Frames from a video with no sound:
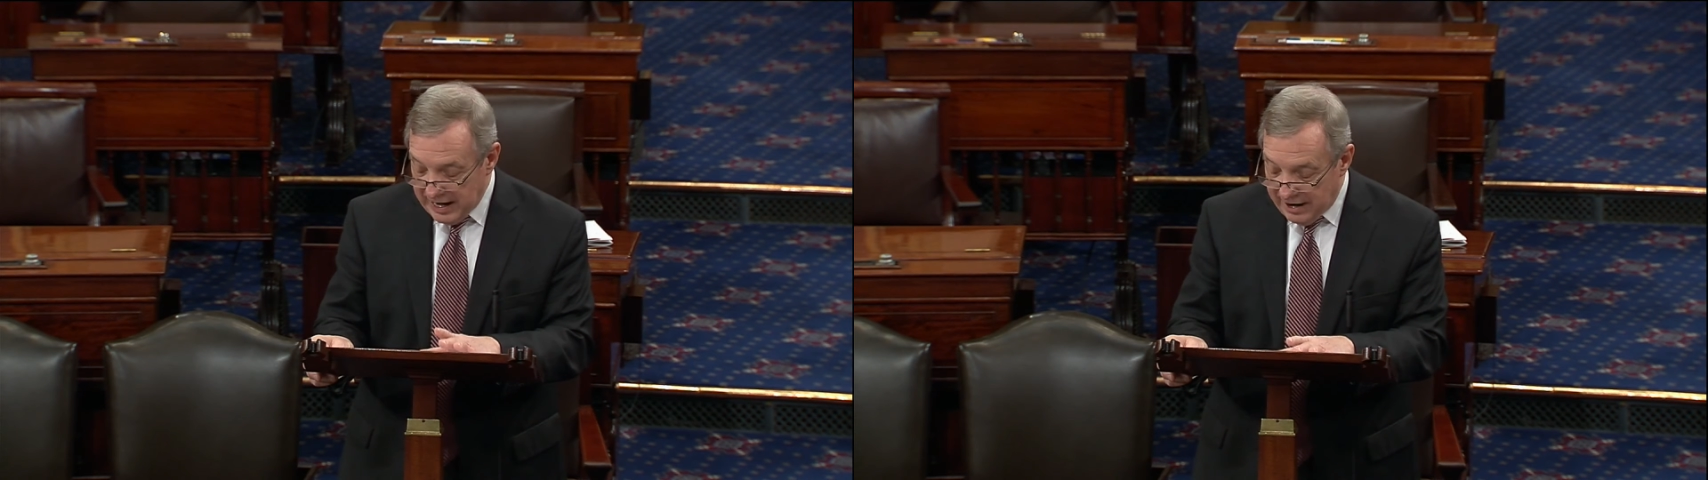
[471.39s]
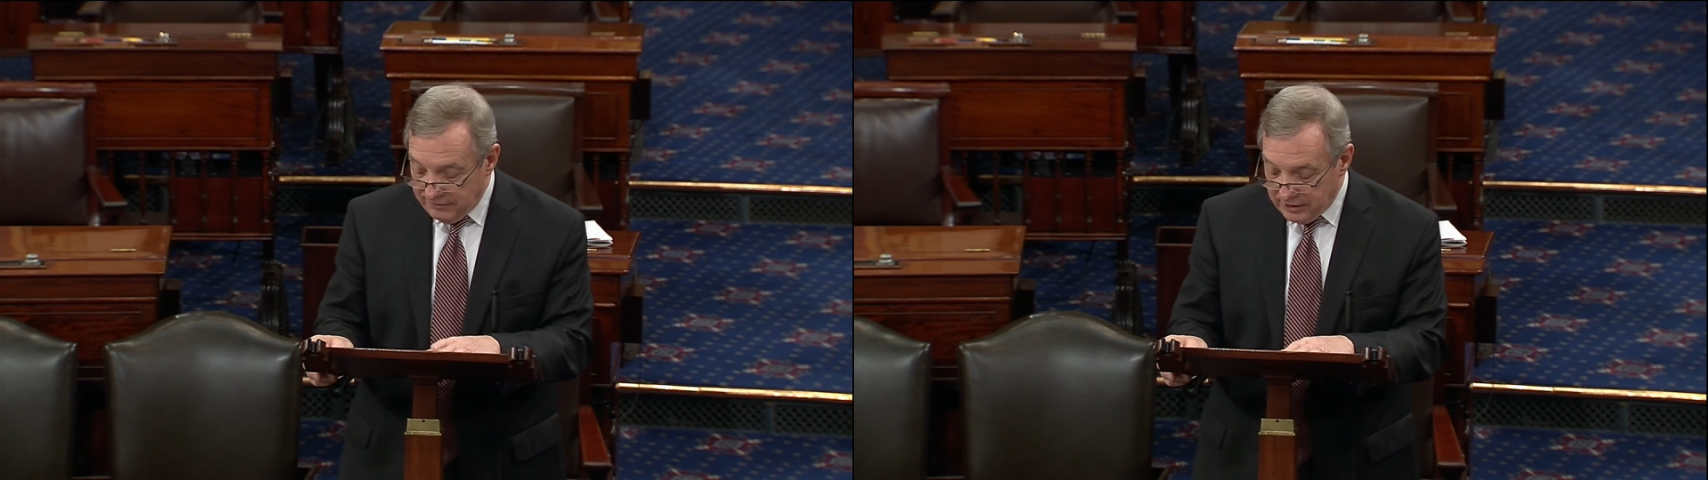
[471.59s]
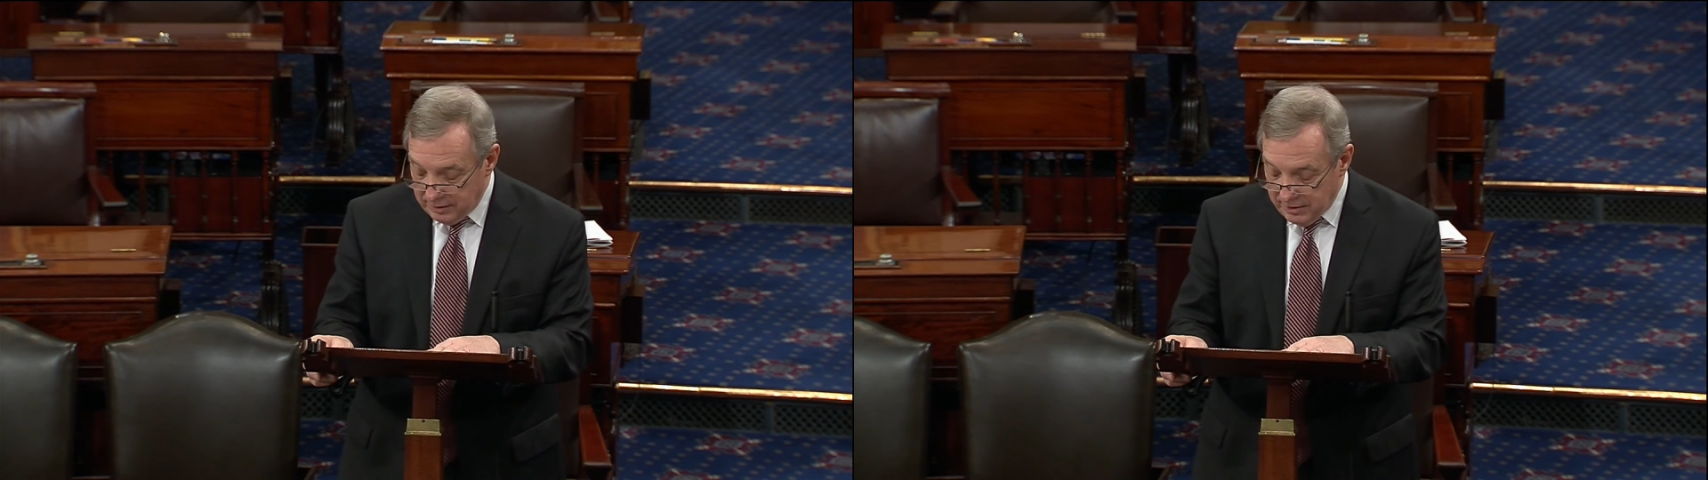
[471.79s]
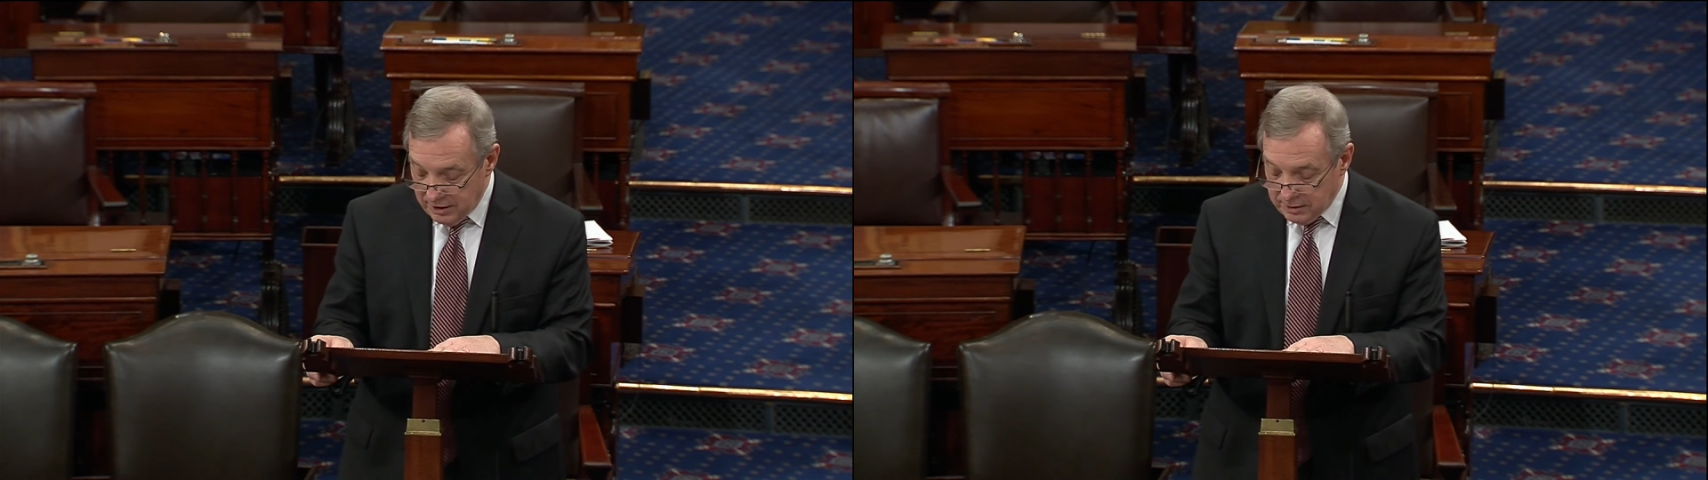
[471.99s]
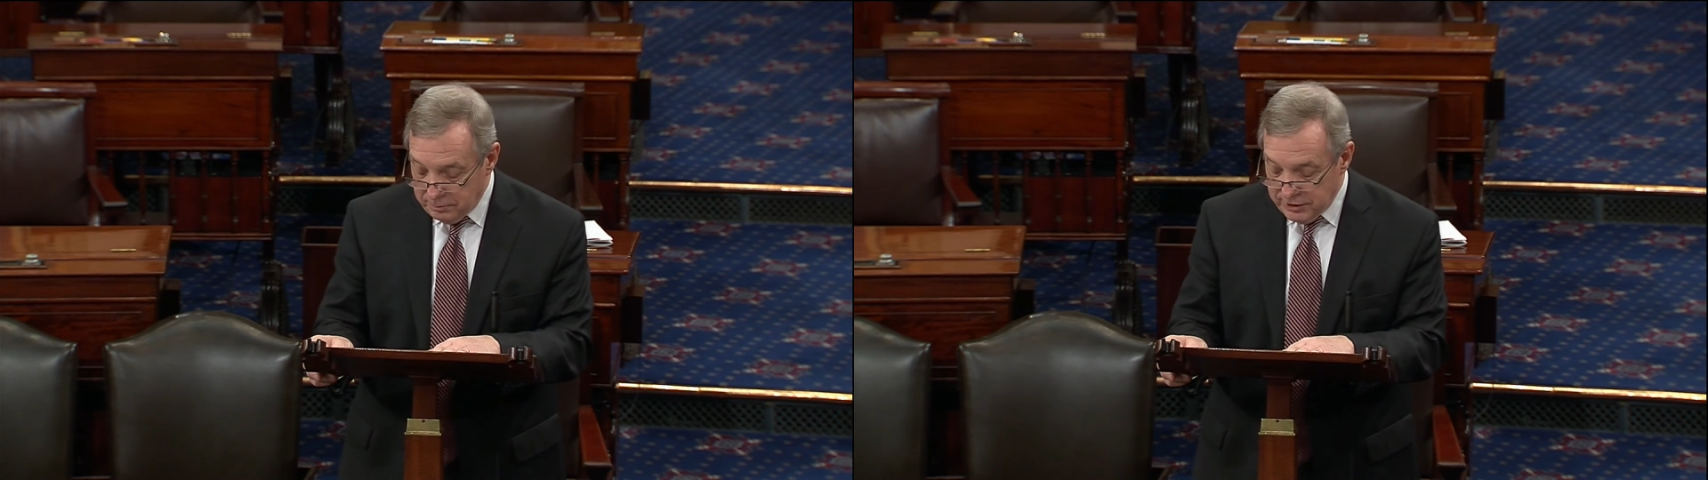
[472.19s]

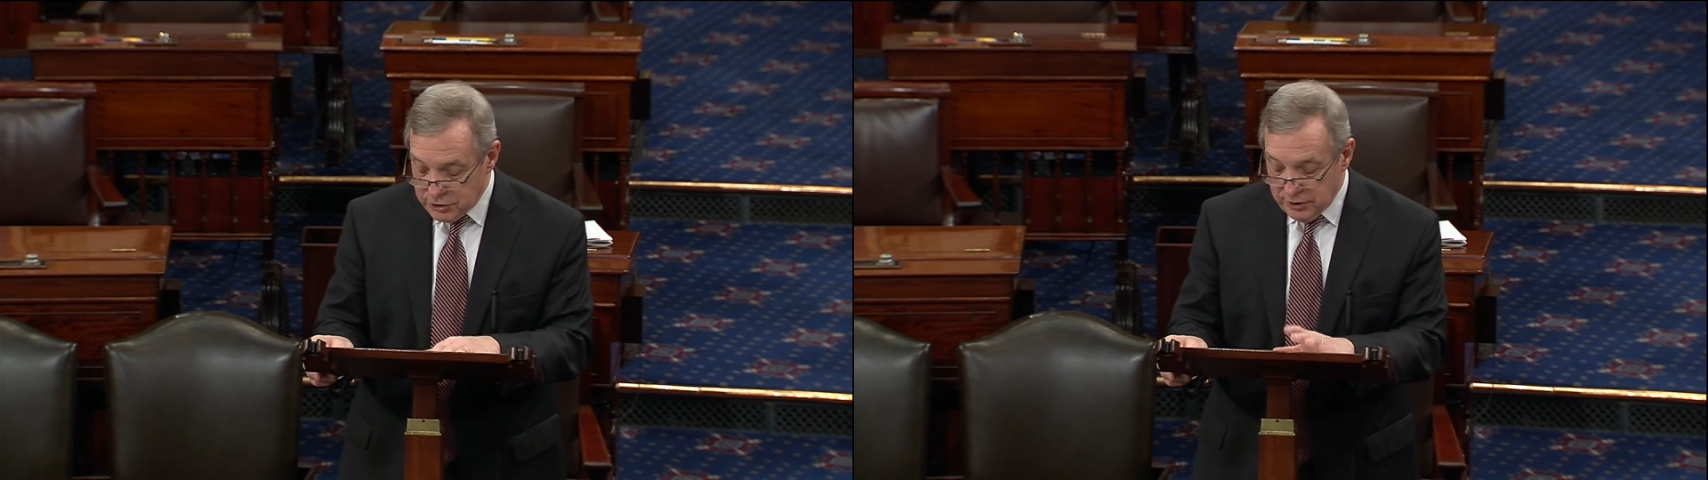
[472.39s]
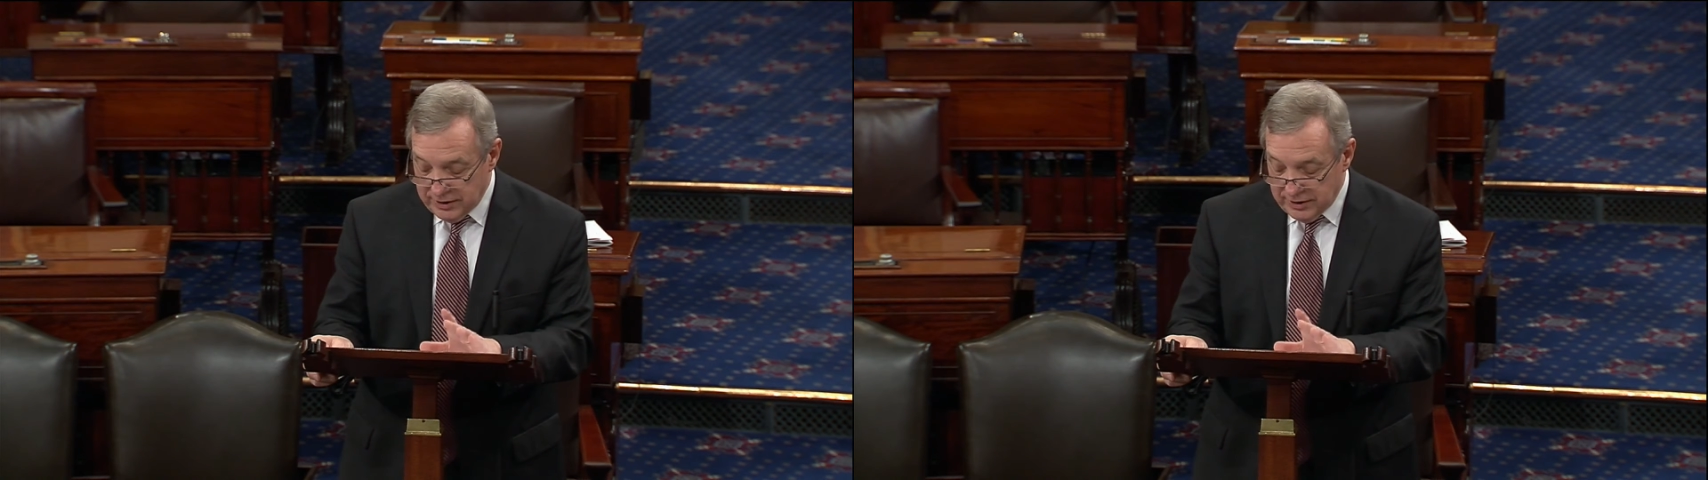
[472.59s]
African-American pitcher